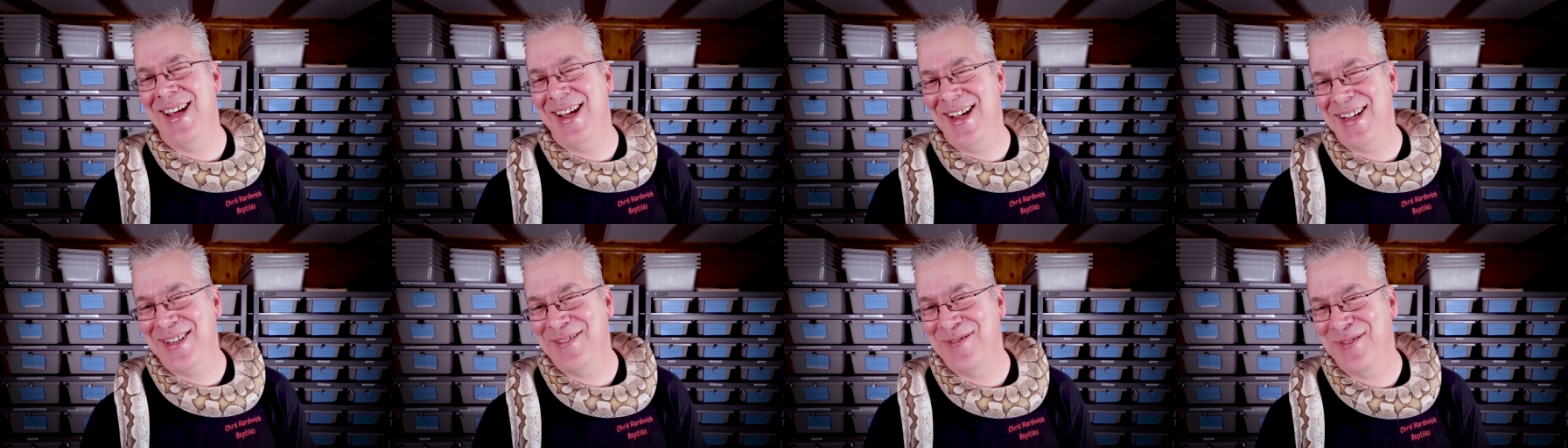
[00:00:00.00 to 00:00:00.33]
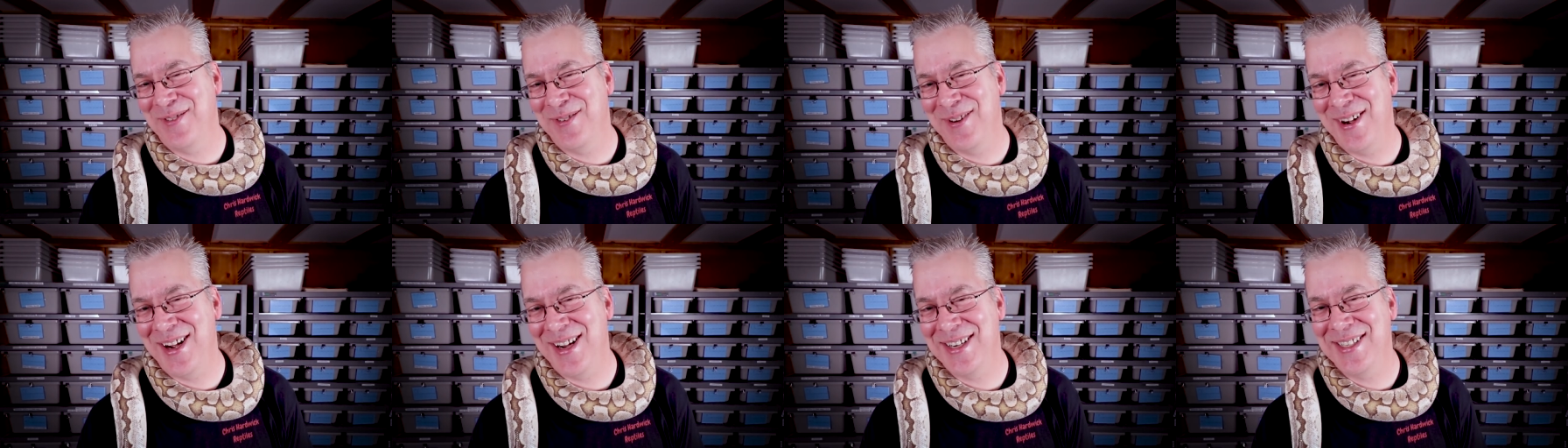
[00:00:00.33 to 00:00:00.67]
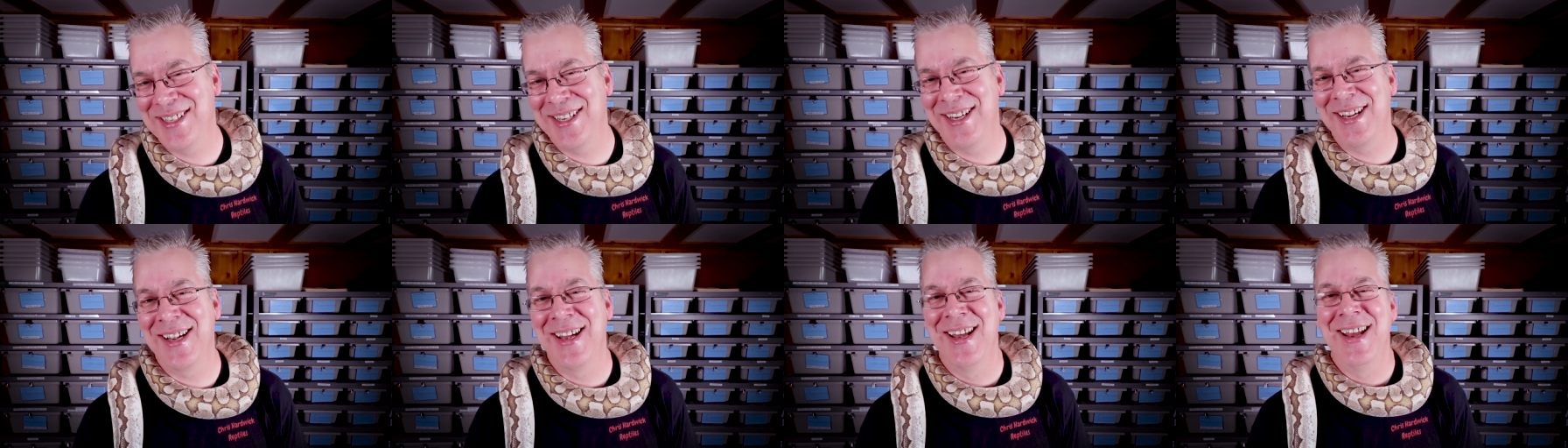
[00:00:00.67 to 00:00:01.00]
Thanks for
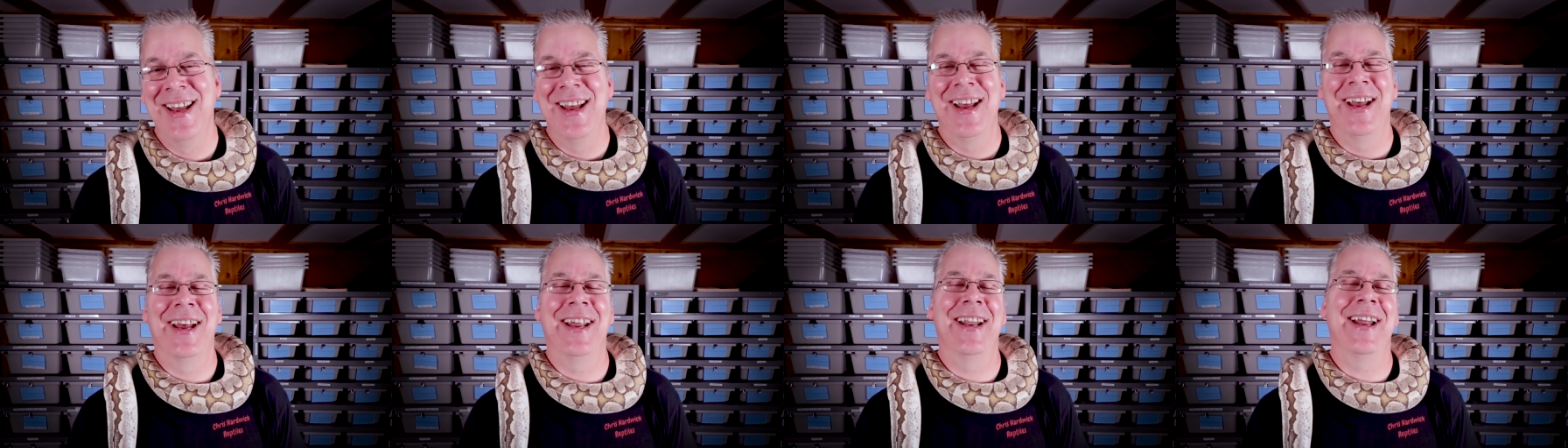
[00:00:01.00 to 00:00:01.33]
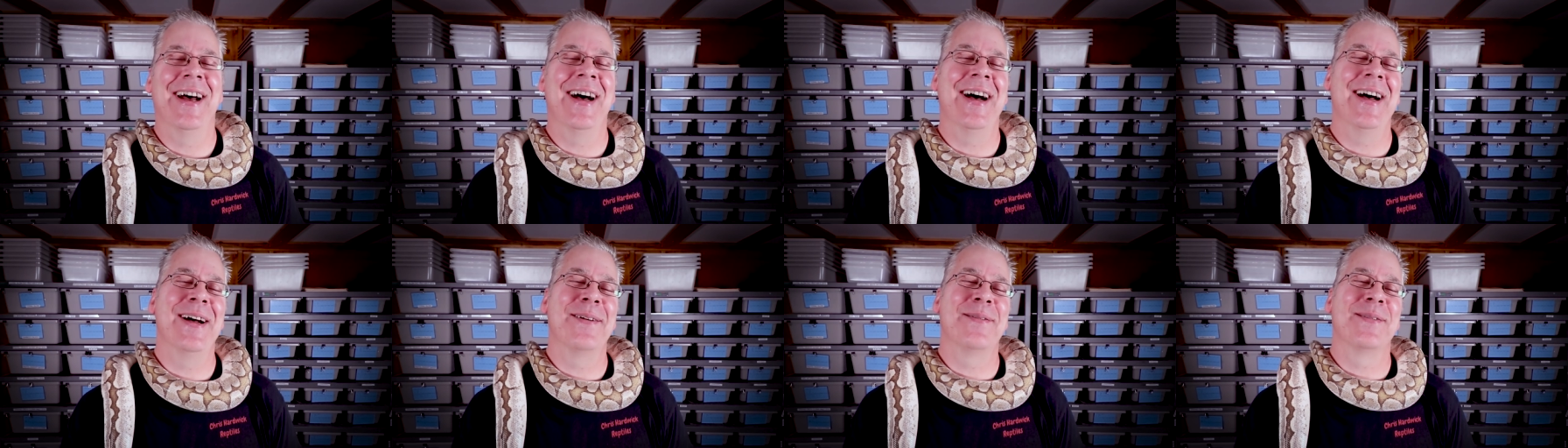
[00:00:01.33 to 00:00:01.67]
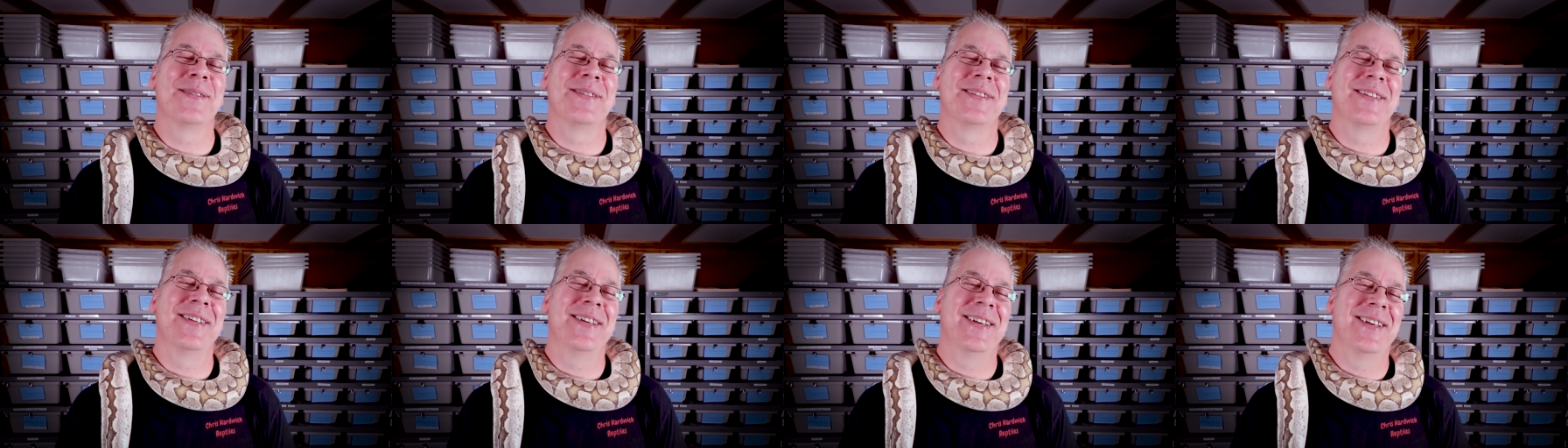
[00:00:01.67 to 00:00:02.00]
watching, and I
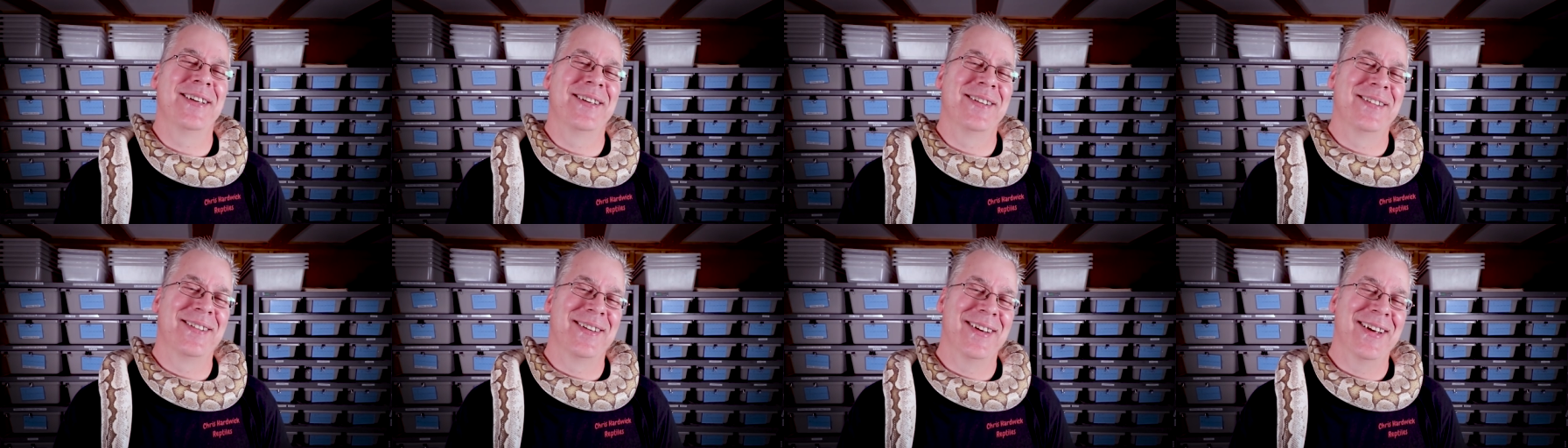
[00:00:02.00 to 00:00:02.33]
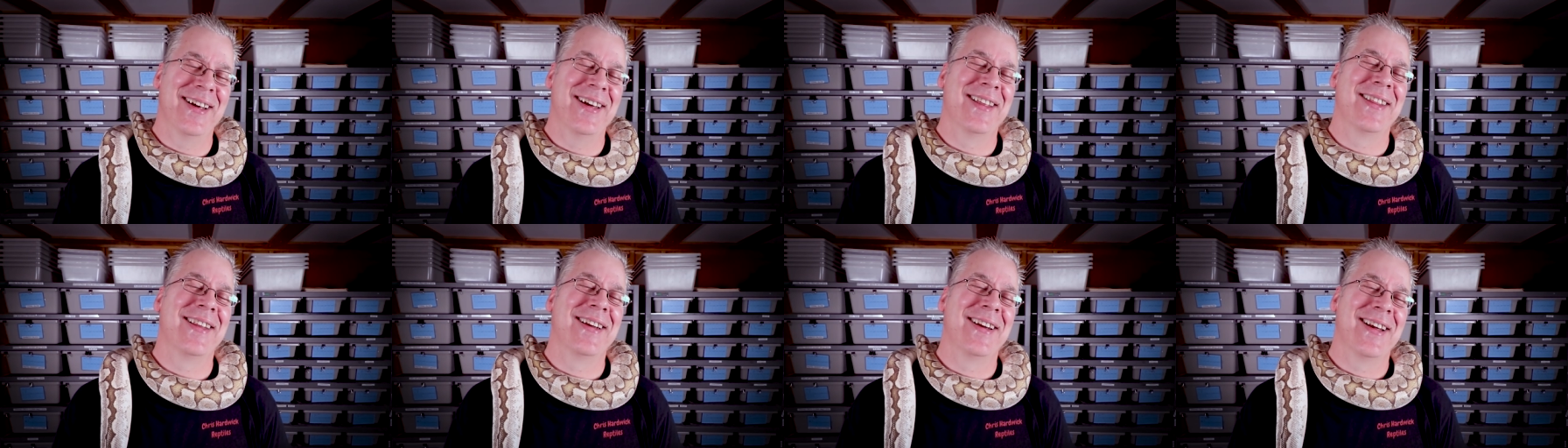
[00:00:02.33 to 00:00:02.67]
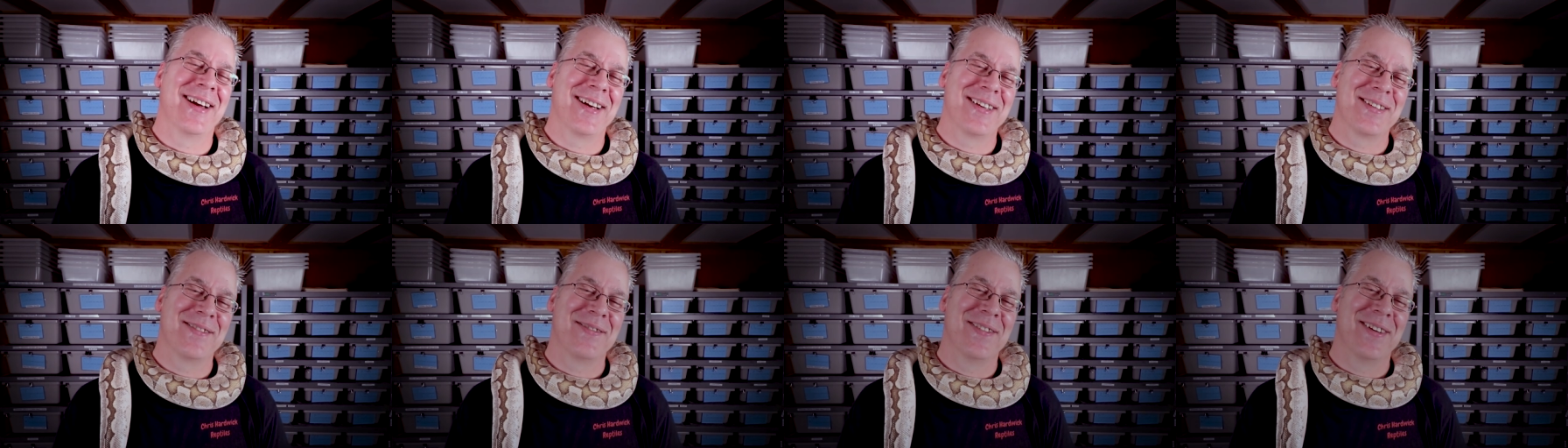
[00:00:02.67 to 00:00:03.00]
will see you in the
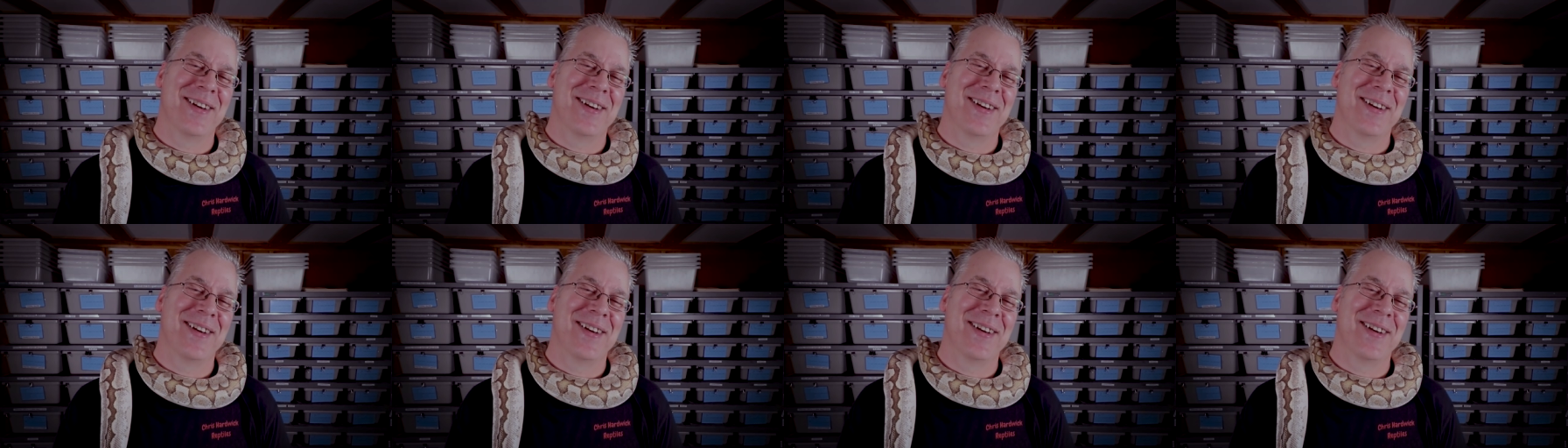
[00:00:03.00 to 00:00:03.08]
next